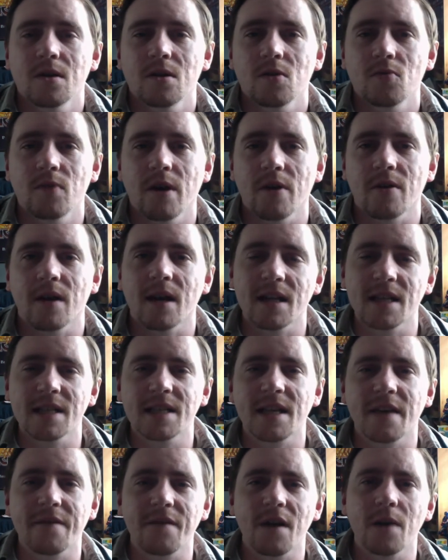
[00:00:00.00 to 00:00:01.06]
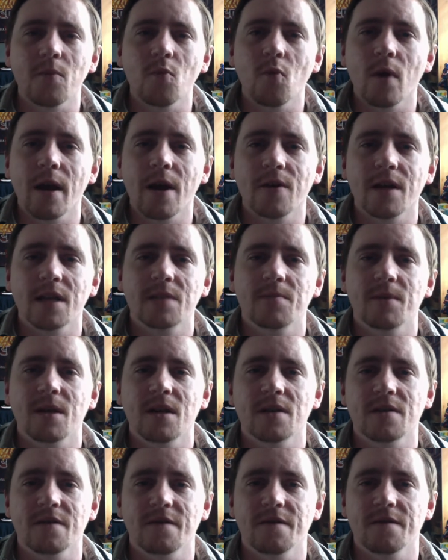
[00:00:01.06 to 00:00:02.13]
weird. At least if I'm weird, it's
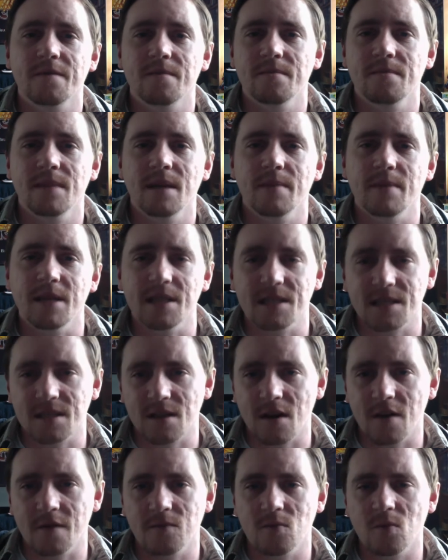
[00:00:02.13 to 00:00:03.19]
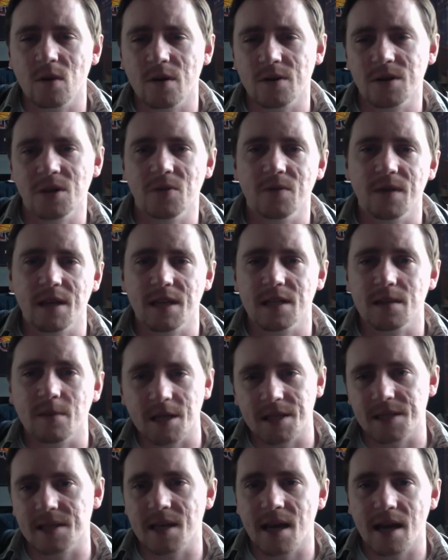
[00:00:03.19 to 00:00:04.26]
because of maybe stuff, one or two things I
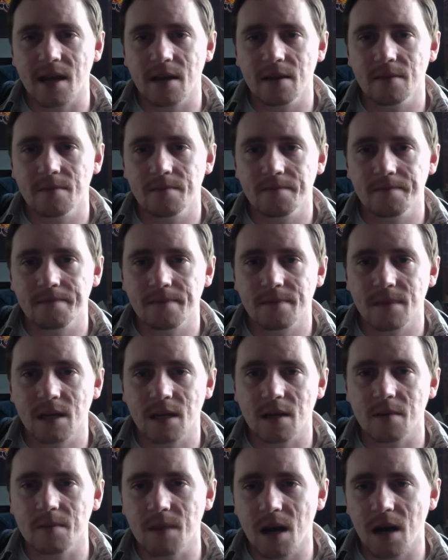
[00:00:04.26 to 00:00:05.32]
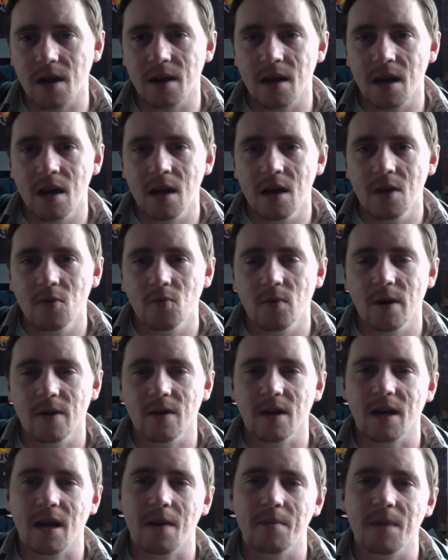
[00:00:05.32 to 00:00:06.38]
might say. Like I'm not weird.
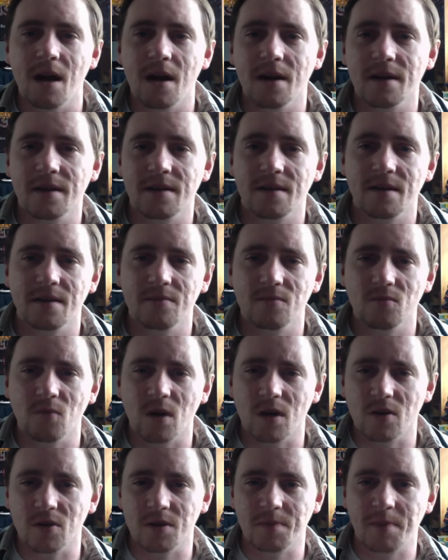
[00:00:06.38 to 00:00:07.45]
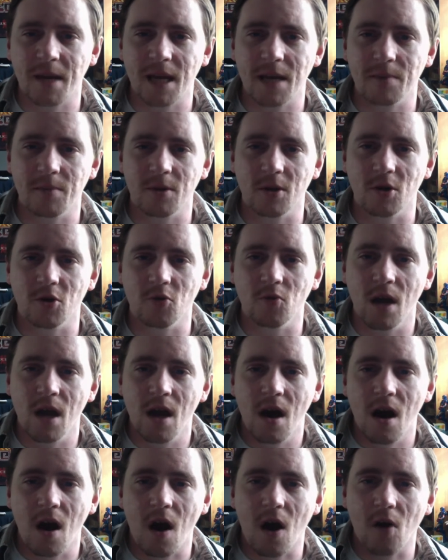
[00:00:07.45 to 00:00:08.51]
Like I'm not one of those people who
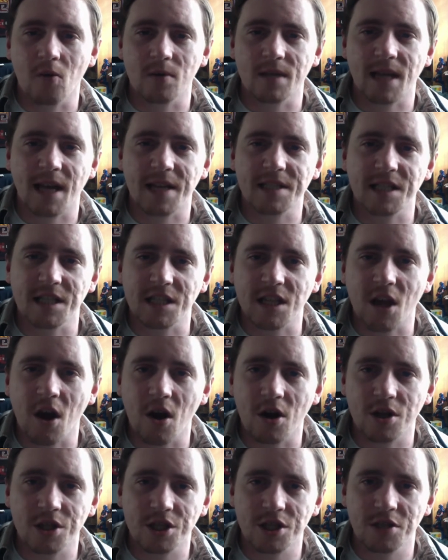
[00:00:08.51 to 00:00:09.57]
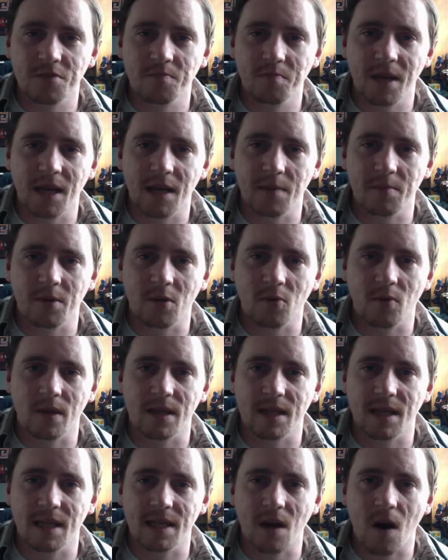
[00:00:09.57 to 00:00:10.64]
always has to touch people when
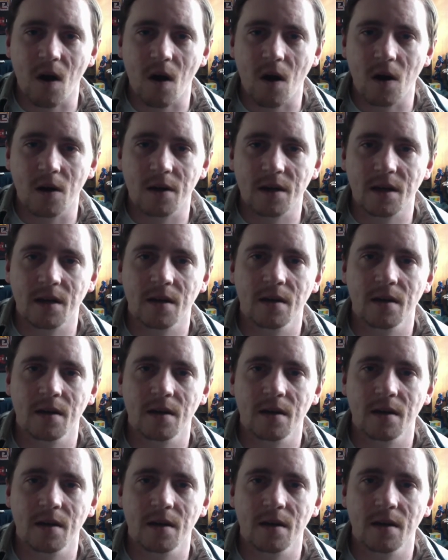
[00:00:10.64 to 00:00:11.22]
they talk